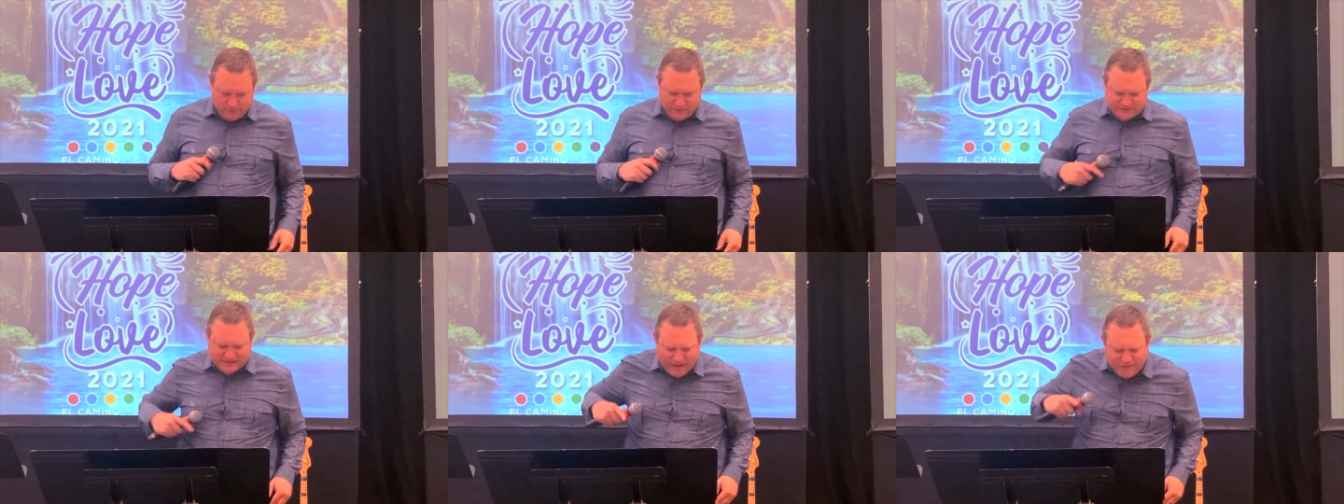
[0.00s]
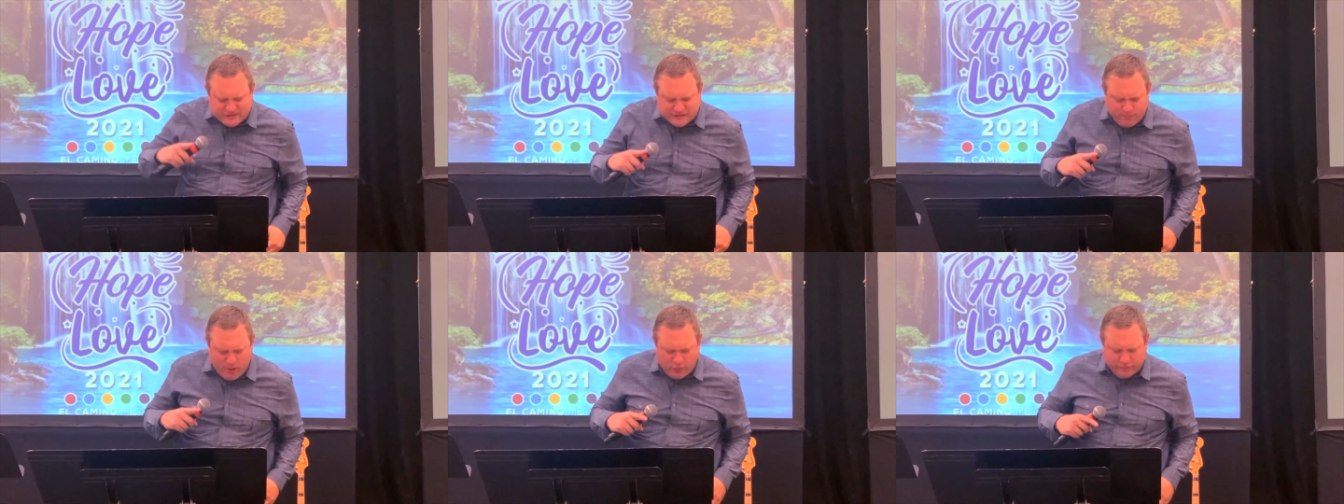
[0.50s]
They're saying this
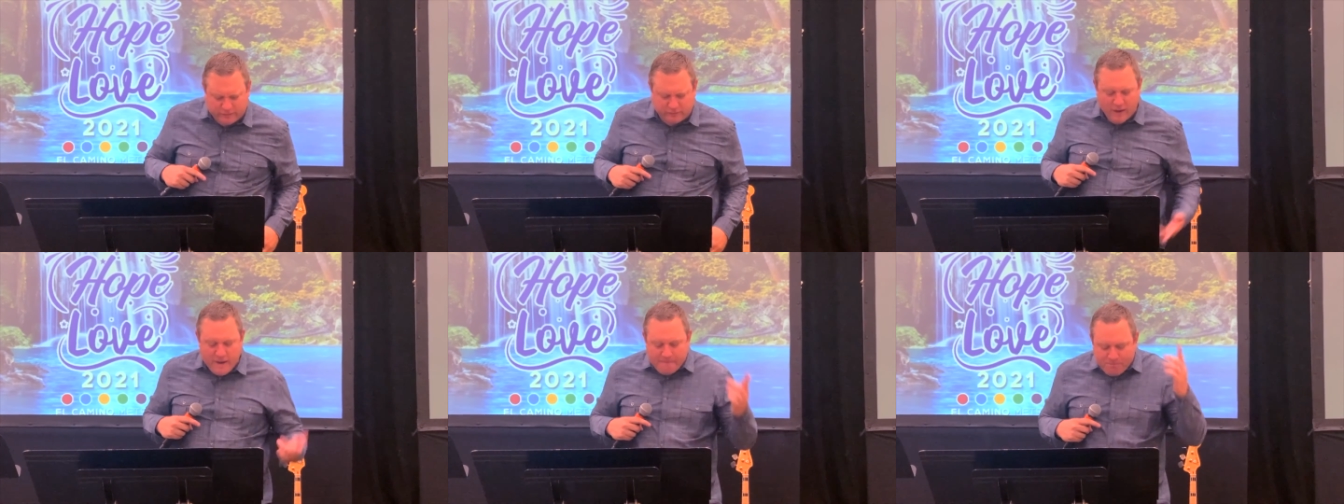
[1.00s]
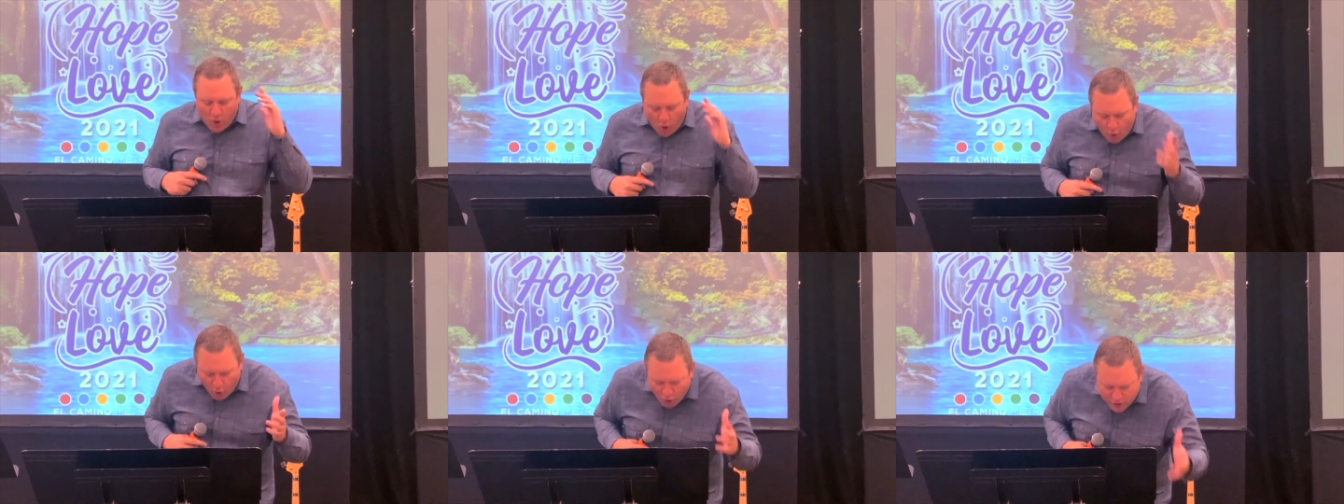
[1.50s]
to Moses. The
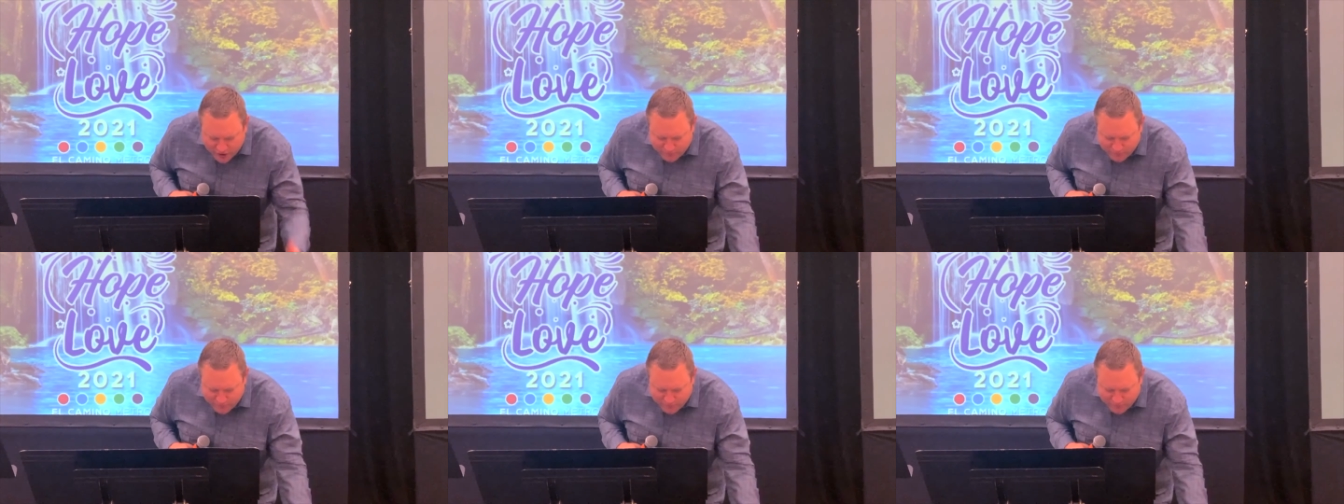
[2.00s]
whole